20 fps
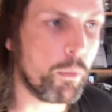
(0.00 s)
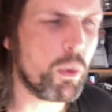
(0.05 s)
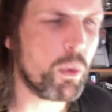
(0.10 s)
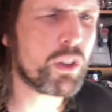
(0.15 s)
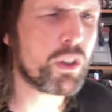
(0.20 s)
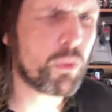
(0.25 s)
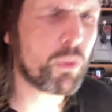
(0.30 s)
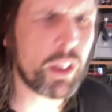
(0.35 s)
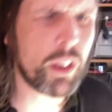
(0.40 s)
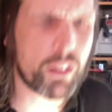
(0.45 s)

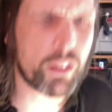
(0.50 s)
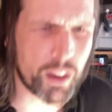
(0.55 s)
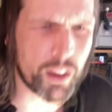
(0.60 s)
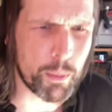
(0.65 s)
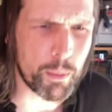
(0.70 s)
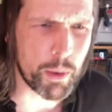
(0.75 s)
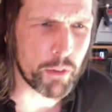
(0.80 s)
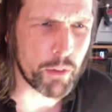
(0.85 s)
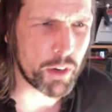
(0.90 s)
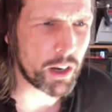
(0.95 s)
which feels like
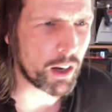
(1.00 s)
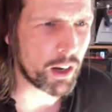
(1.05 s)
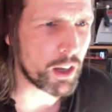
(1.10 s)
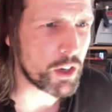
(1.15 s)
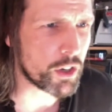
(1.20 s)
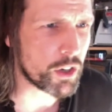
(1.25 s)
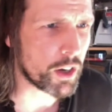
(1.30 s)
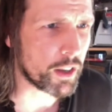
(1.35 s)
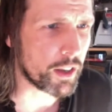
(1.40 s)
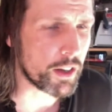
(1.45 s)
a bit of a
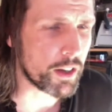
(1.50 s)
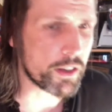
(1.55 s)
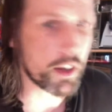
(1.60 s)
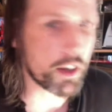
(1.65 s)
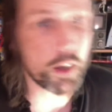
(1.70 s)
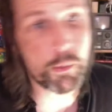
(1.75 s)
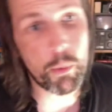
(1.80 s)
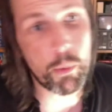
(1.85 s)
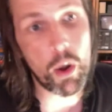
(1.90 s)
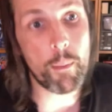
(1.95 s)
cliche these
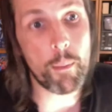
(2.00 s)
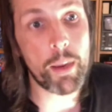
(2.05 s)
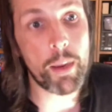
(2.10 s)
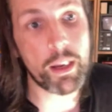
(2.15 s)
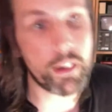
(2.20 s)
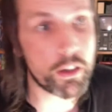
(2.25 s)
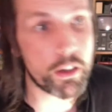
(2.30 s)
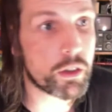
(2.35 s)
days, but I mean,